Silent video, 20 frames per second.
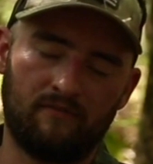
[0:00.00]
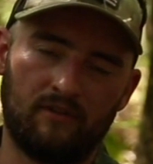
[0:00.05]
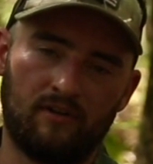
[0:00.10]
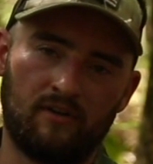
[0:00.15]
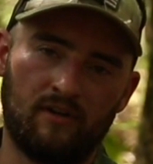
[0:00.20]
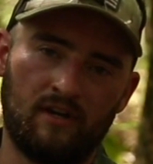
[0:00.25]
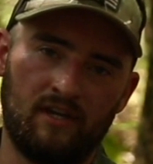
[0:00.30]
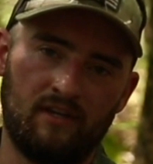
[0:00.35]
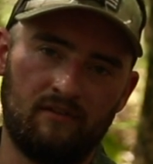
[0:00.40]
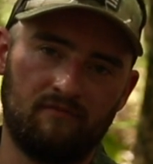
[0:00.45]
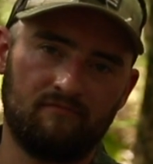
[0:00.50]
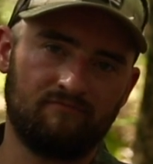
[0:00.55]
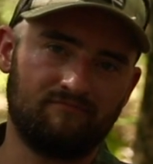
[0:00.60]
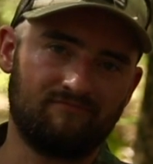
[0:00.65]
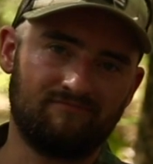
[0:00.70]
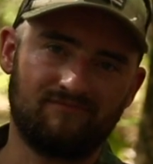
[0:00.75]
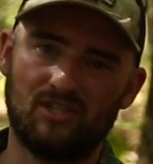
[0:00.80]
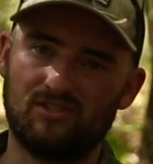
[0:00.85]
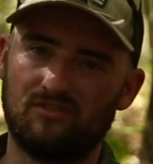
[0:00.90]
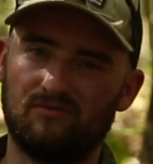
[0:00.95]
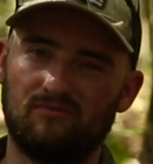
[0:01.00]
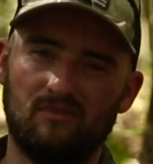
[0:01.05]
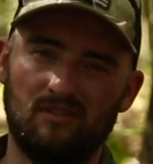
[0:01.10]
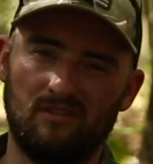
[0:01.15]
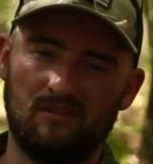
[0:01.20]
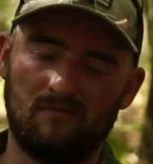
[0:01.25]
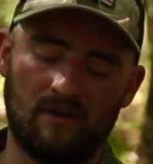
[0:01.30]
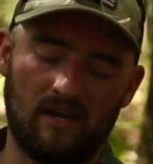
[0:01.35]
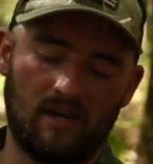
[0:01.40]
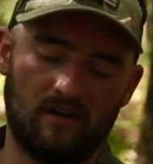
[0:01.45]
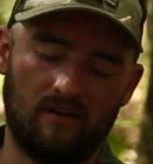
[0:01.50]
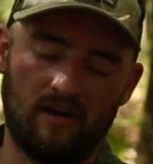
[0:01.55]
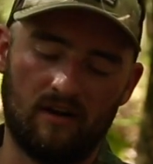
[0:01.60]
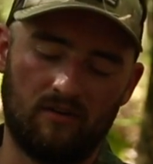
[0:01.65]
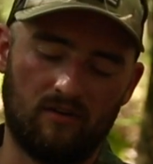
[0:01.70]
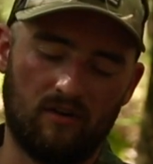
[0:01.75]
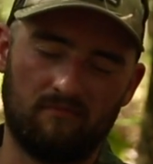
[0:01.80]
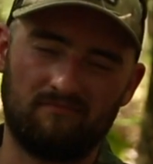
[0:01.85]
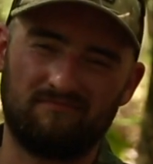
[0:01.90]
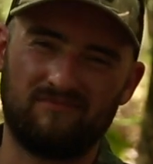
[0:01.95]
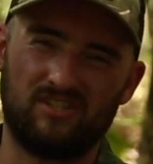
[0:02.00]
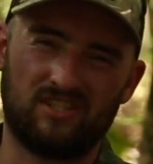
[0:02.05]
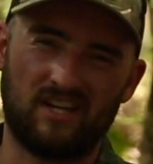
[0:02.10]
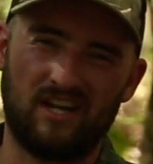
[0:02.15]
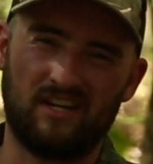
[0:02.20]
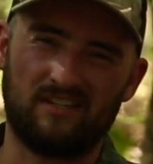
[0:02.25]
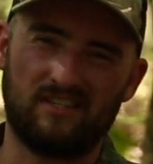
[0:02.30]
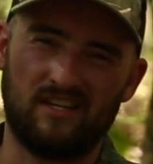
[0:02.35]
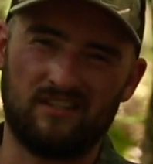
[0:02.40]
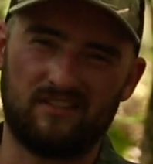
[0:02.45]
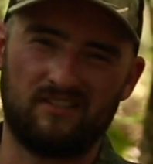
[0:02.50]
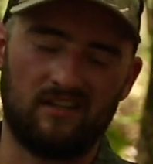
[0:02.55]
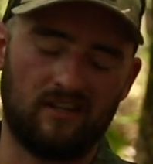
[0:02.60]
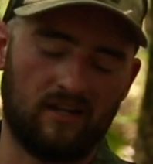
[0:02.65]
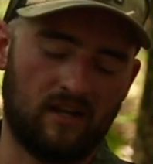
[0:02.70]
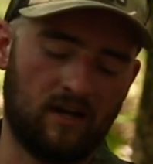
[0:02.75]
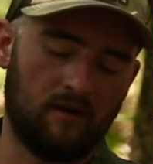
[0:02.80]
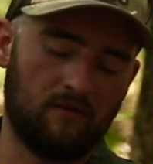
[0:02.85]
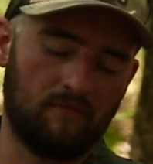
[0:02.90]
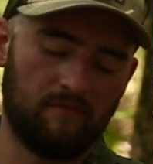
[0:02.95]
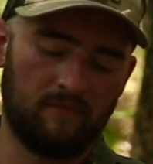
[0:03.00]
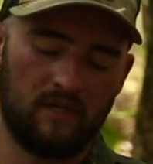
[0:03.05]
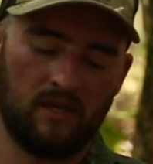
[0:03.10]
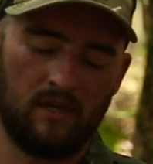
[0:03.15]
degree. Doesn't really matter, I don't know, just kind of testing it out.